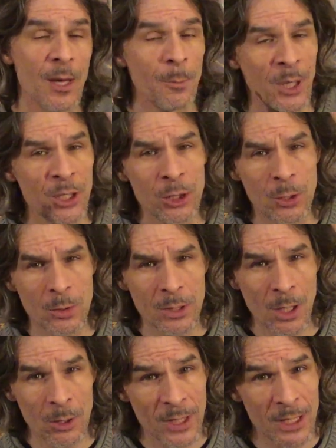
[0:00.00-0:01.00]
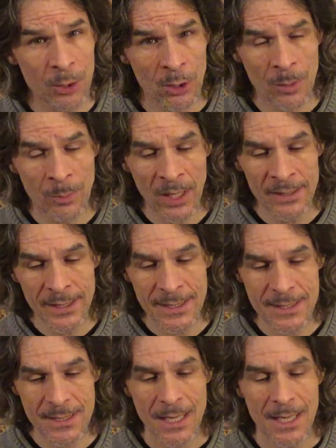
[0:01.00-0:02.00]
but you know that your
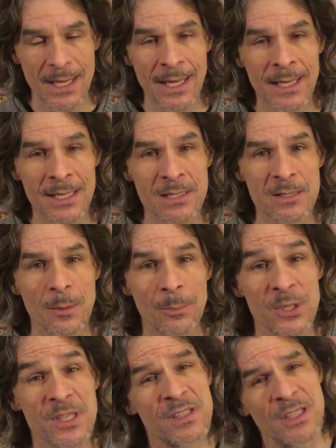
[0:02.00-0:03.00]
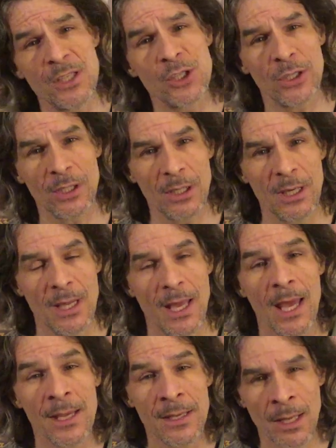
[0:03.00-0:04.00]
abundance is procedure
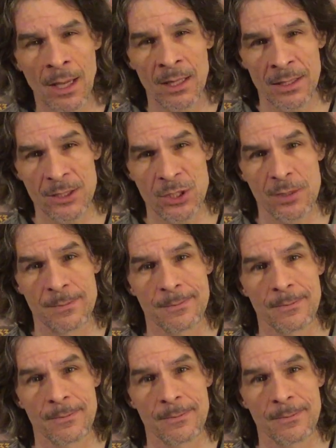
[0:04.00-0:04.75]
and knowledge